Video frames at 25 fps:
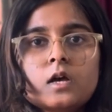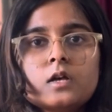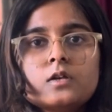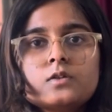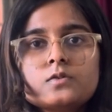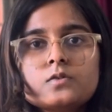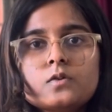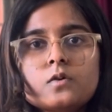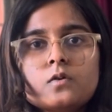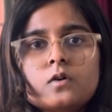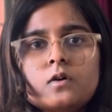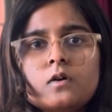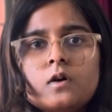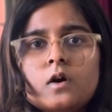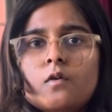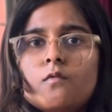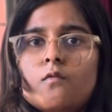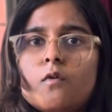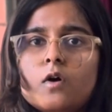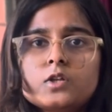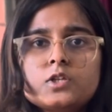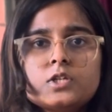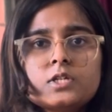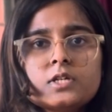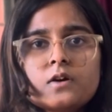So
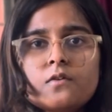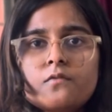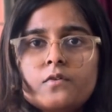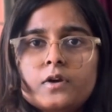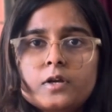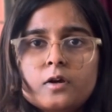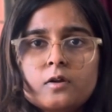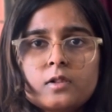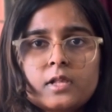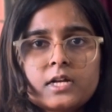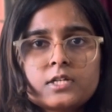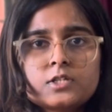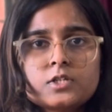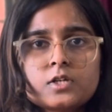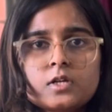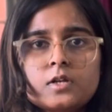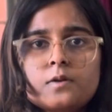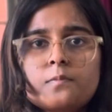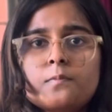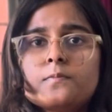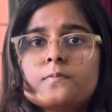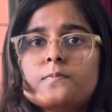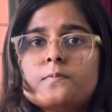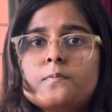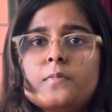watching a video lecture
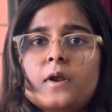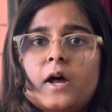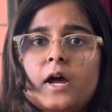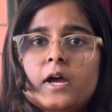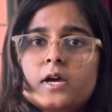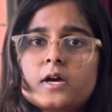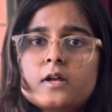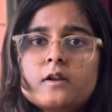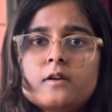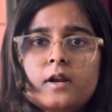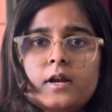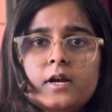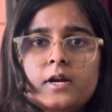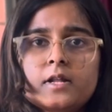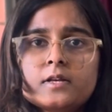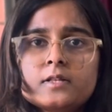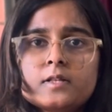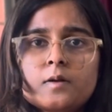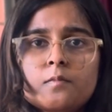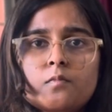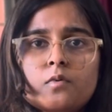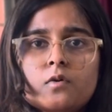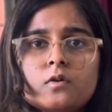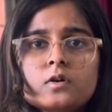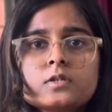prior to reading the
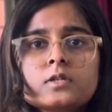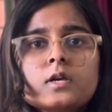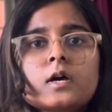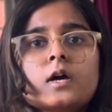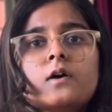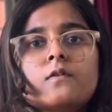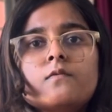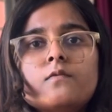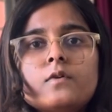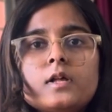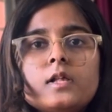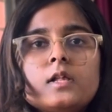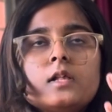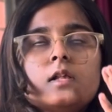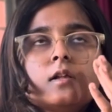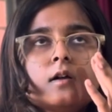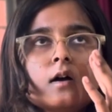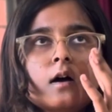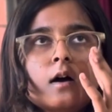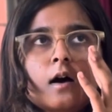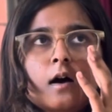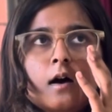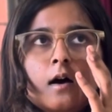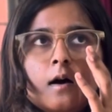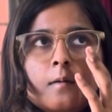books
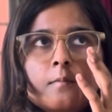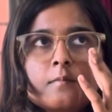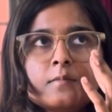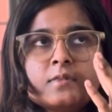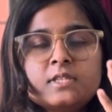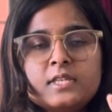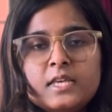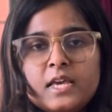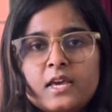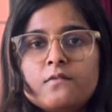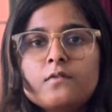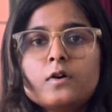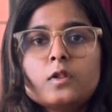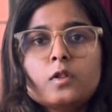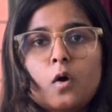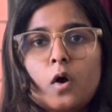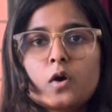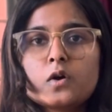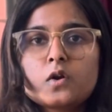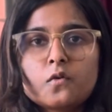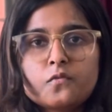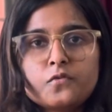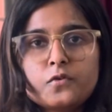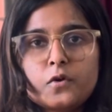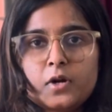will save a lot
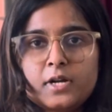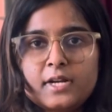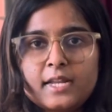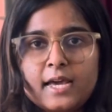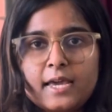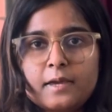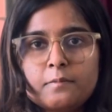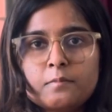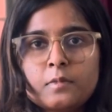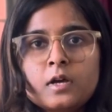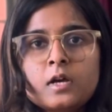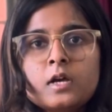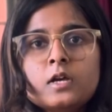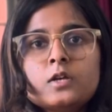of your time.